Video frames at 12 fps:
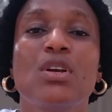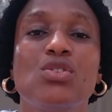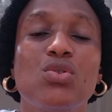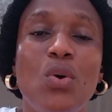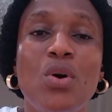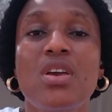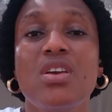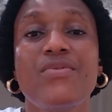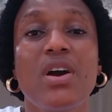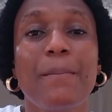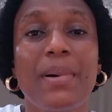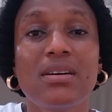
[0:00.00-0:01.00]
So if
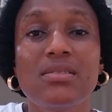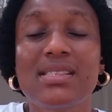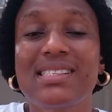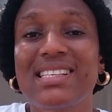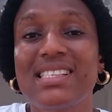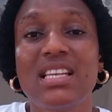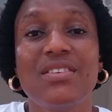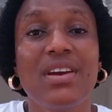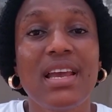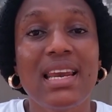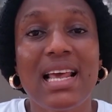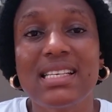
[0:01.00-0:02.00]
you're about starting a
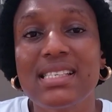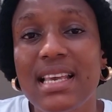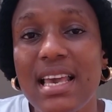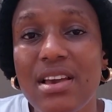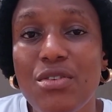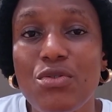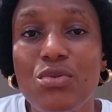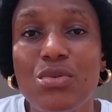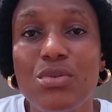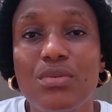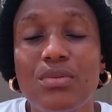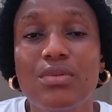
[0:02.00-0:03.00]
very large scale
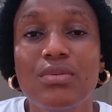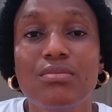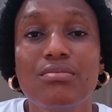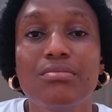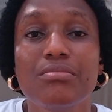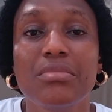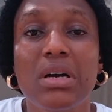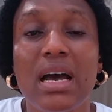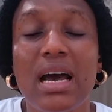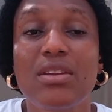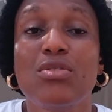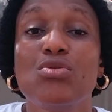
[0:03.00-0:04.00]

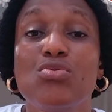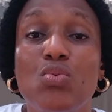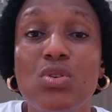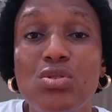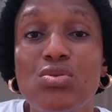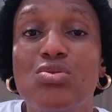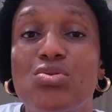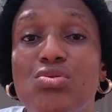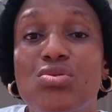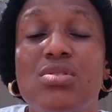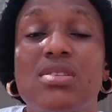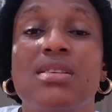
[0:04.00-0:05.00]
and you want to
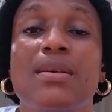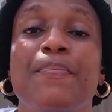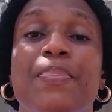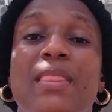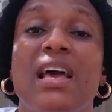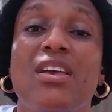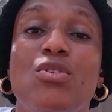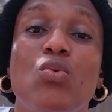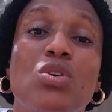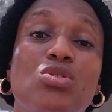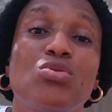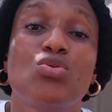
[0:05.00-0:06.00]
choose and you
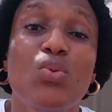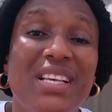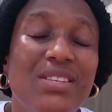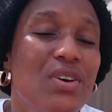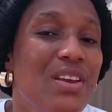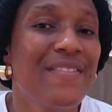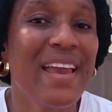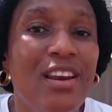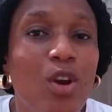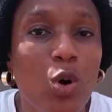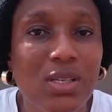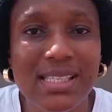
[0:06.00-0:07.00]
want to do it for a very
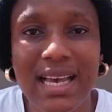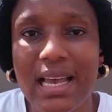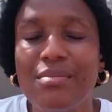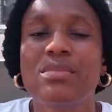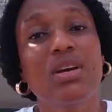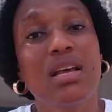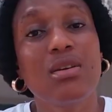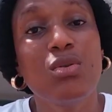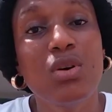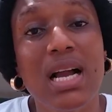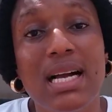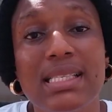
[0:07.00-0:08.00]
long time, you can
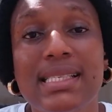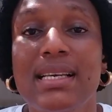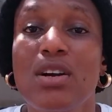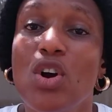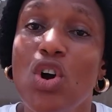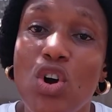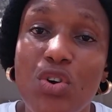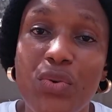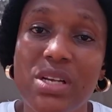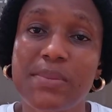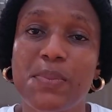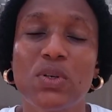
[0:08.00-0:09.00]
look at
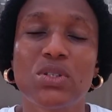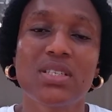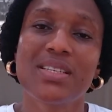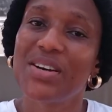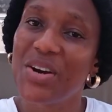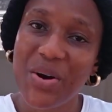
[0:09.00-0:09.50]
concrete pond.